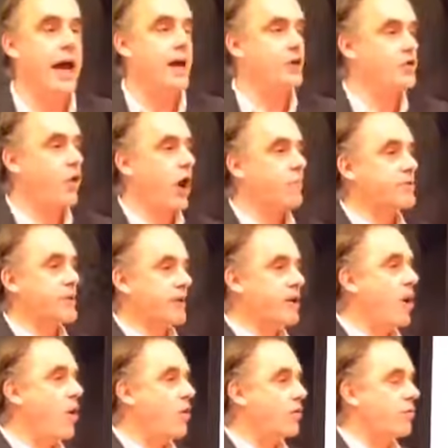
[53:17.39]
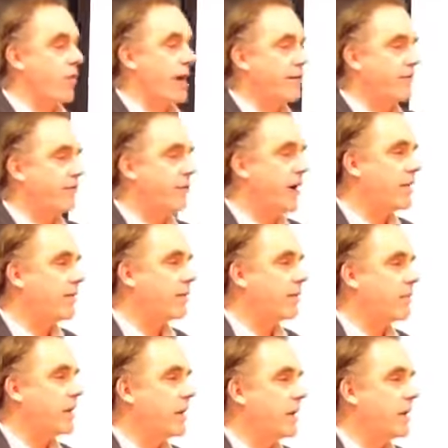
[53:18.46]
and drops a note right in front of him.